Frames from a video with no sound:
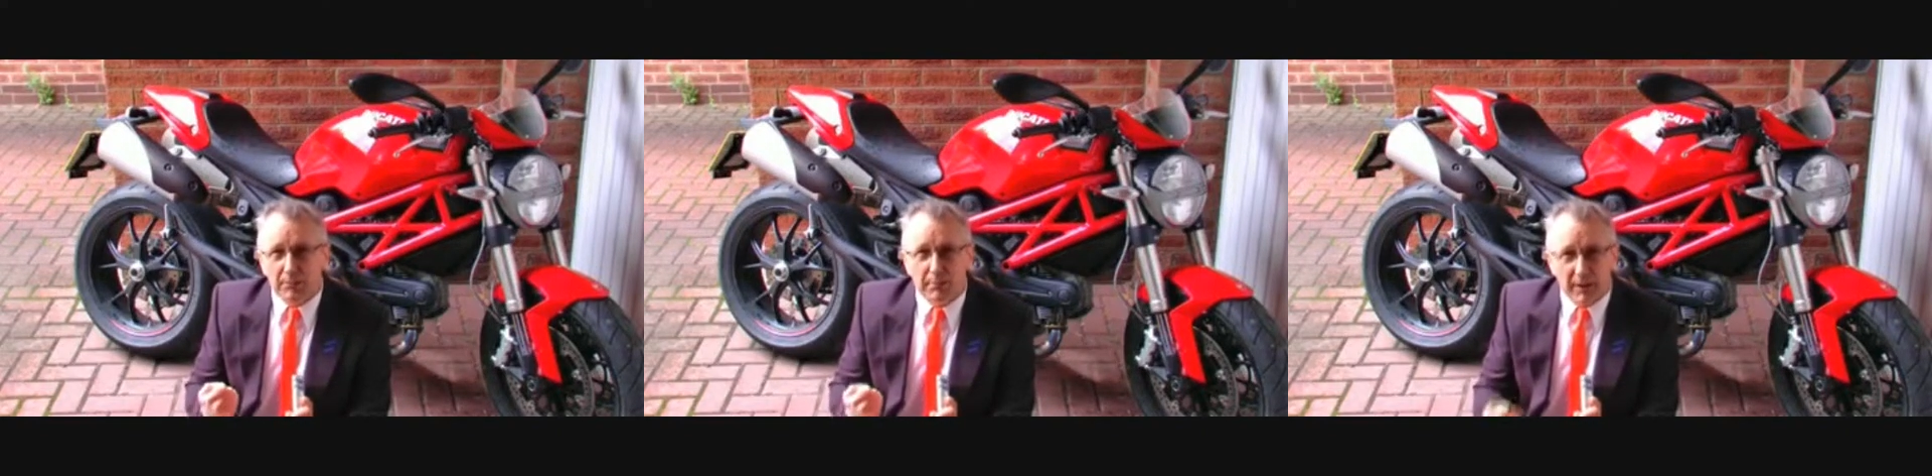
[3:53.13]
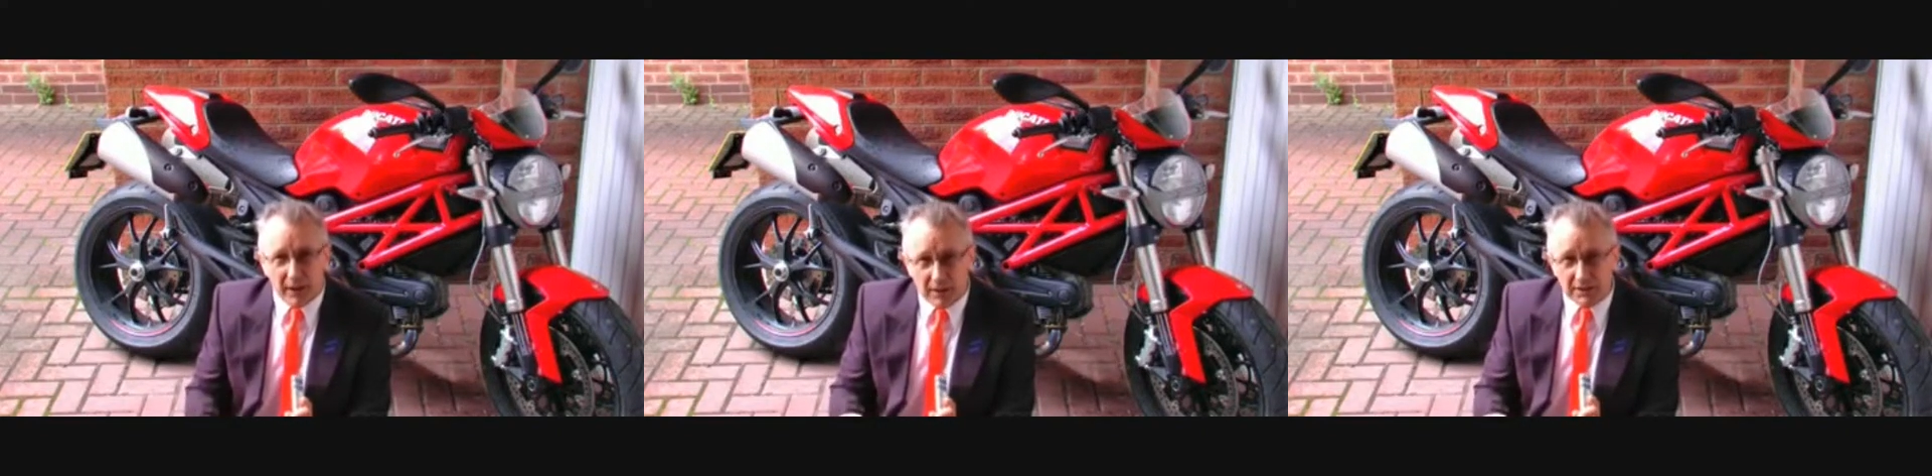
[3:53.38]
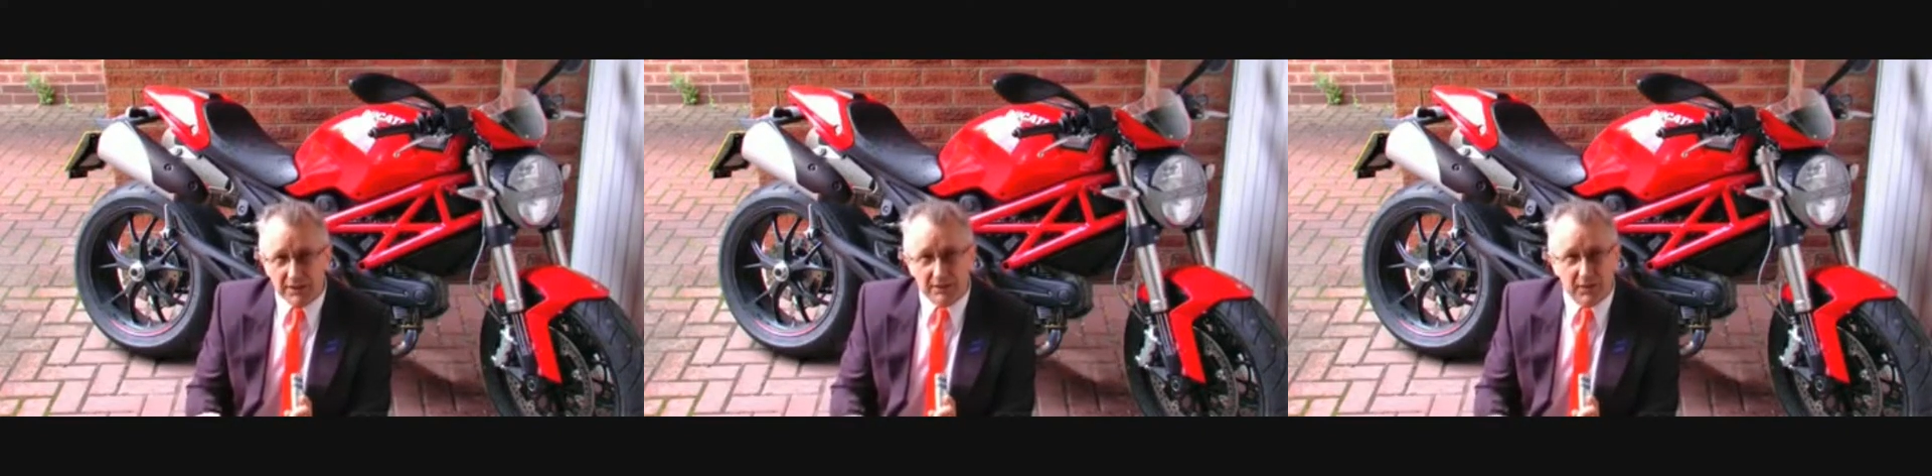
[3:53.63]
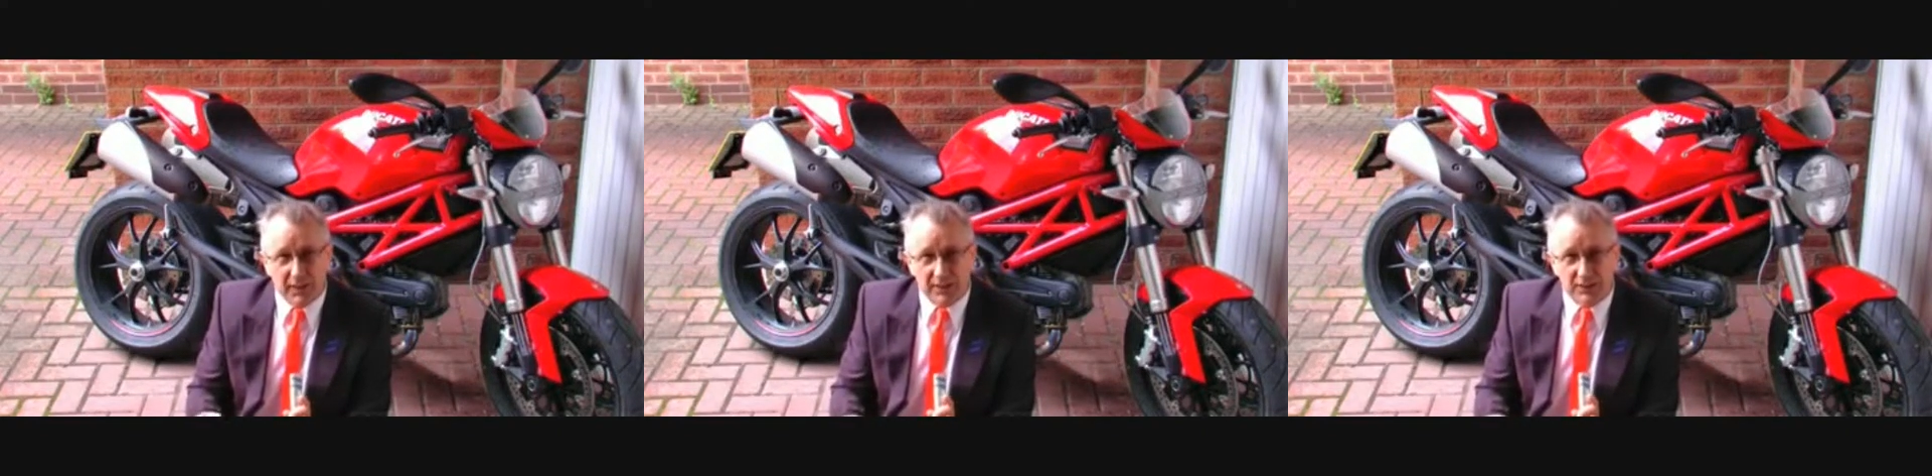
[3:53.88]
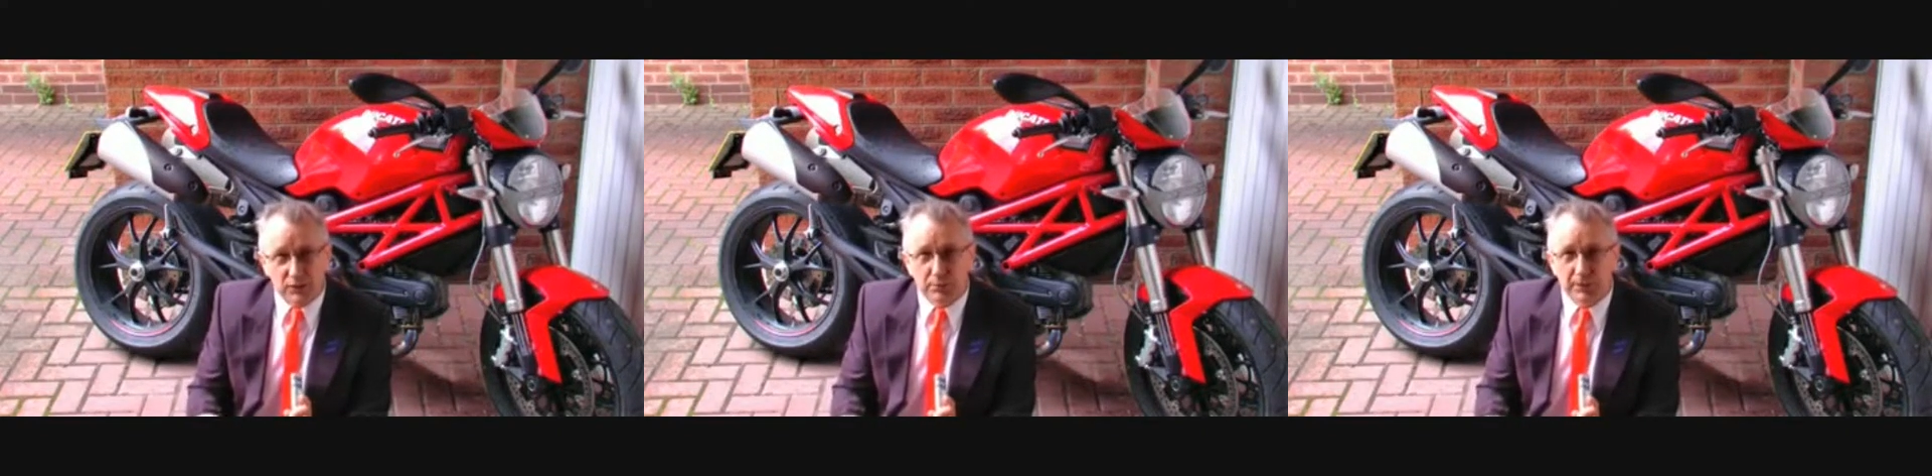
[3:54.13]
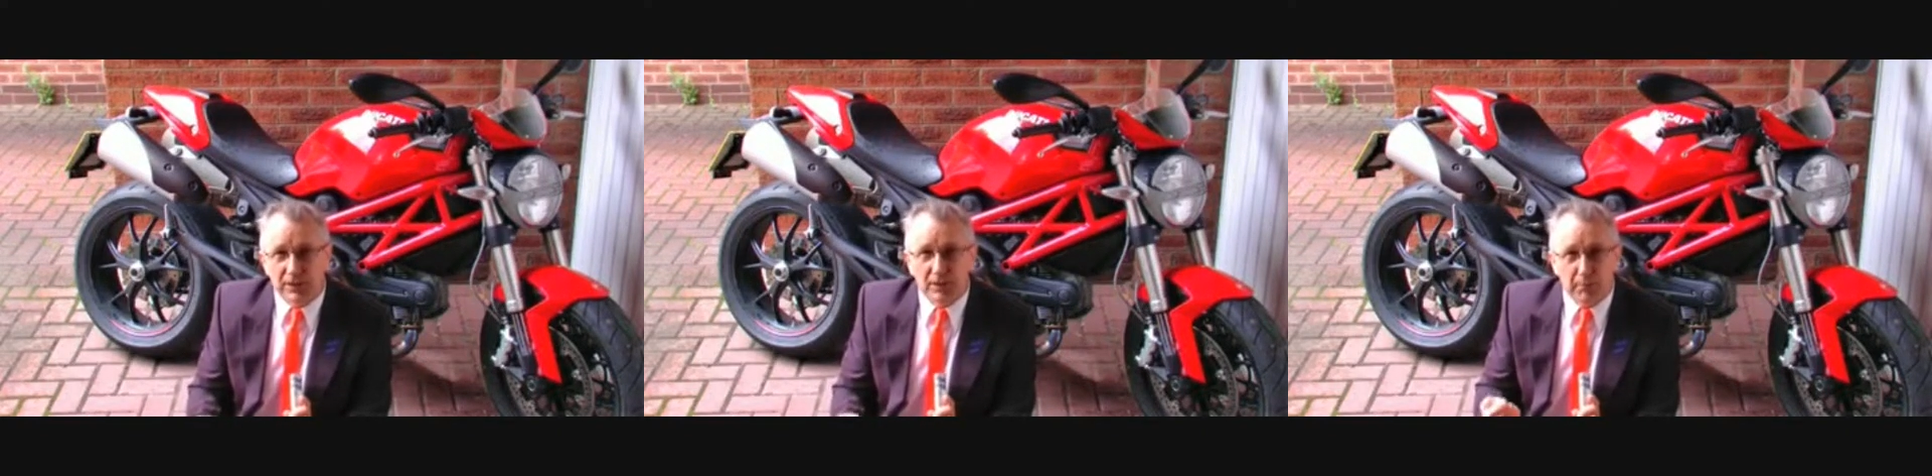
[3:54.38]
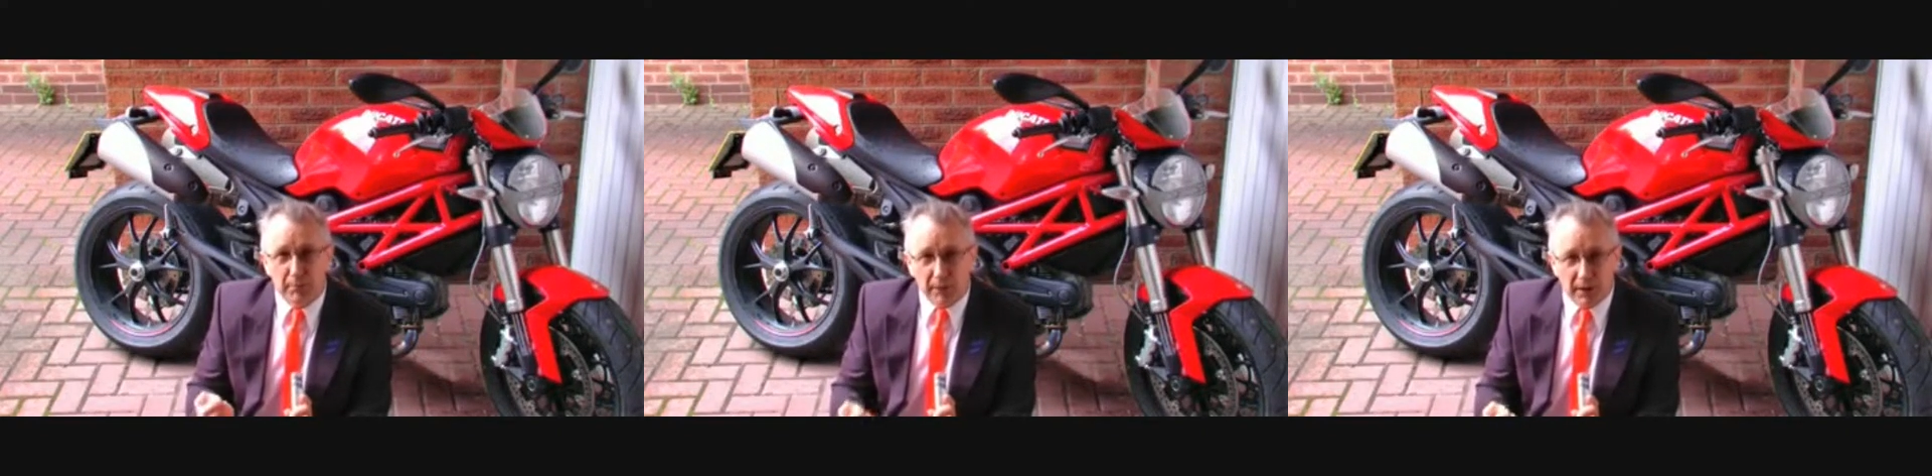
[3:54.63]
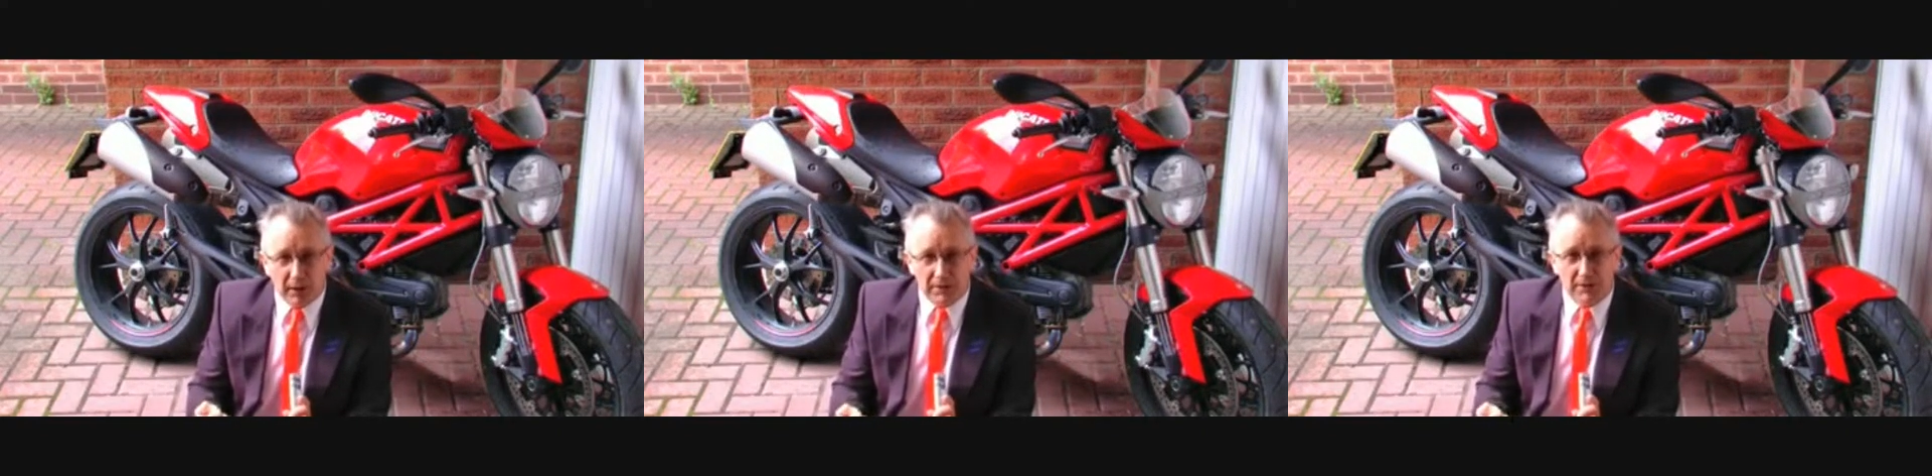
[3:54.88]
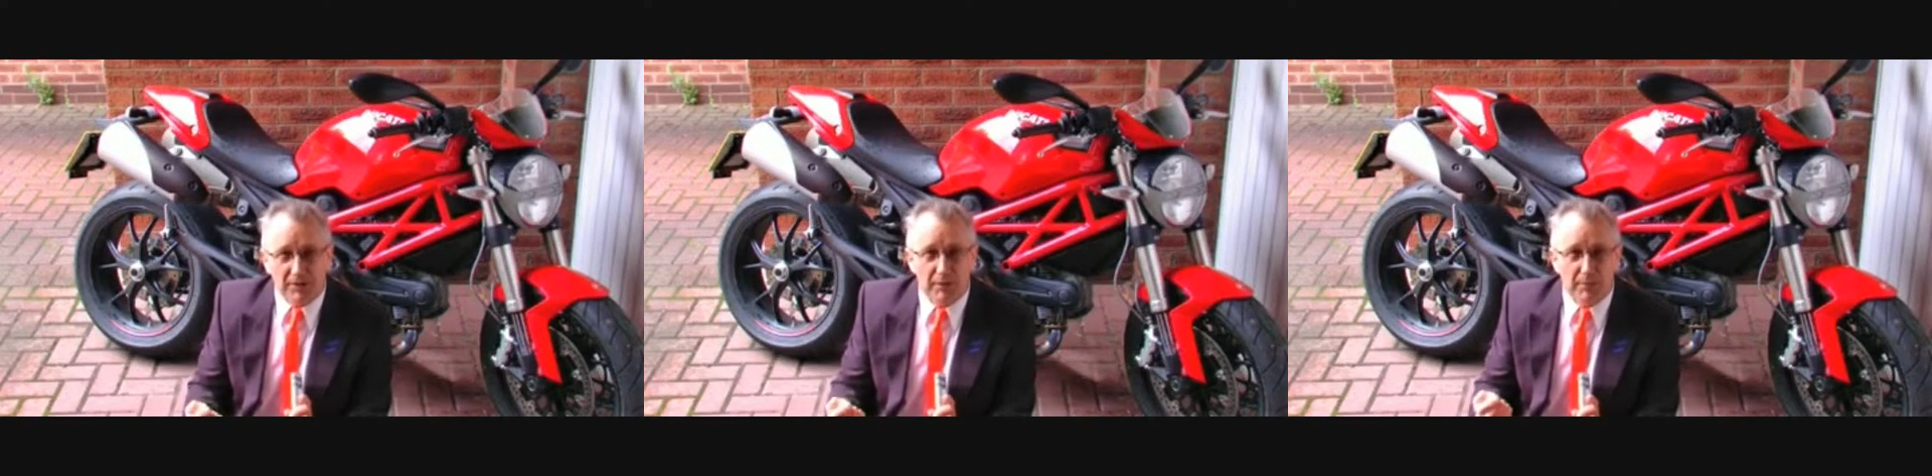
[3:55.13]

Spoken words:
when in fact you could just pick an easy topic and